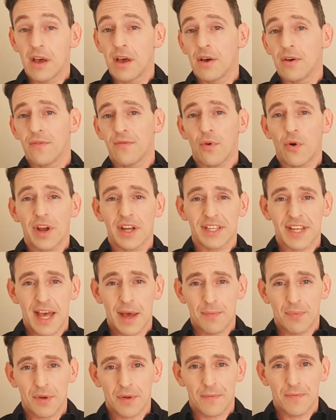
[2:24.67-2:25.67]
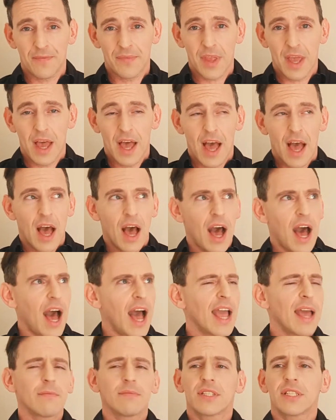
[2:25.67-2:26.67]
For example,
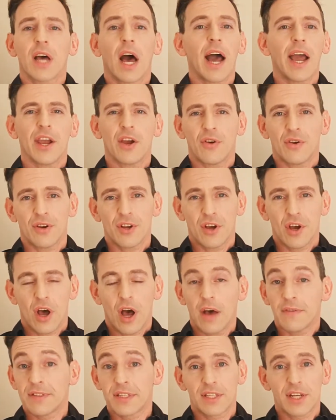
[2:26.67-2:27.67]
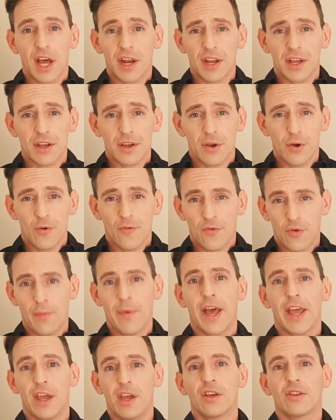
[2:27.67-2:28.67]
I am tired of studying for
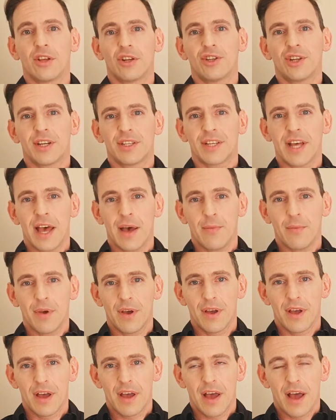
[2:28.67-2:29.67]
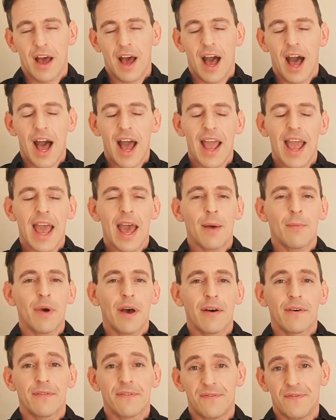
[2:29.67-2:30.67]
my English exam. I
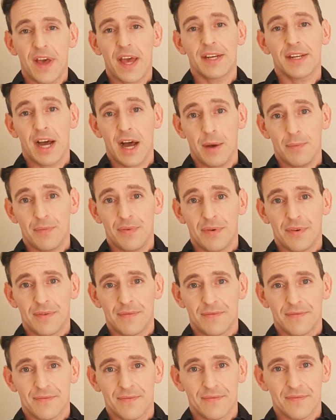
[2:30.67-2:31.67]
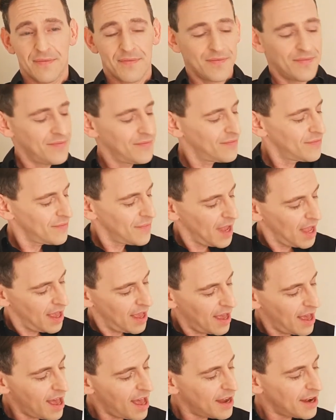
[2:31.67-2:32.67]
am fed up.
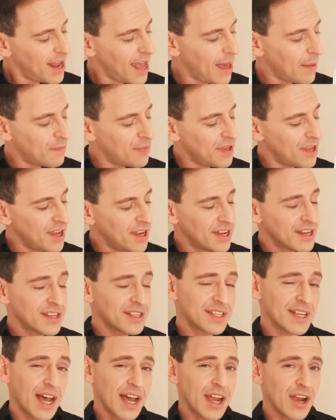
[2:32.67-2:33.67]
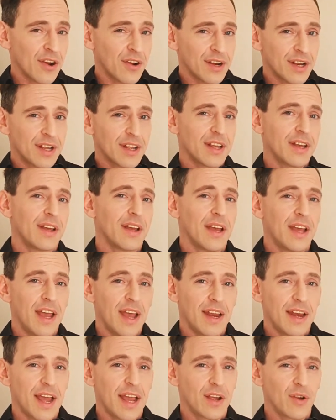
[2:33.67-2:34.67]
Unhappy, tired,
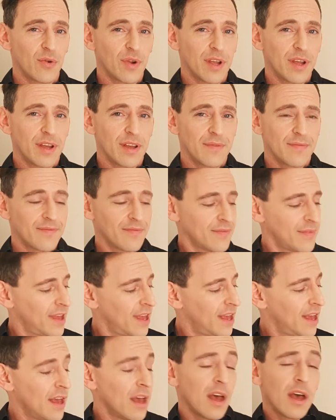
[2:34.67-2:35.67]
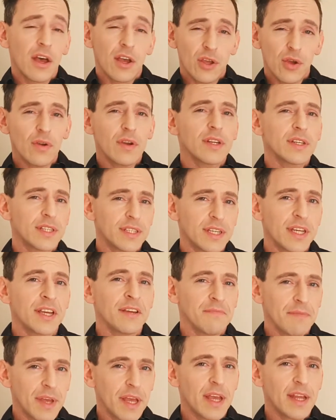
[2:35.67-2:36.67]
and angry. You can
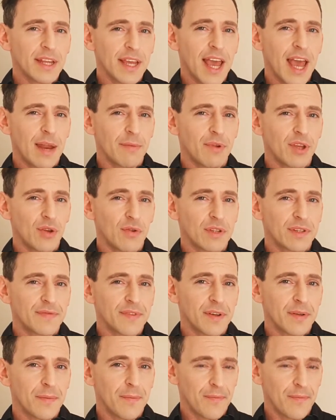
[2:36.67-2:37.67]
see it can be useful.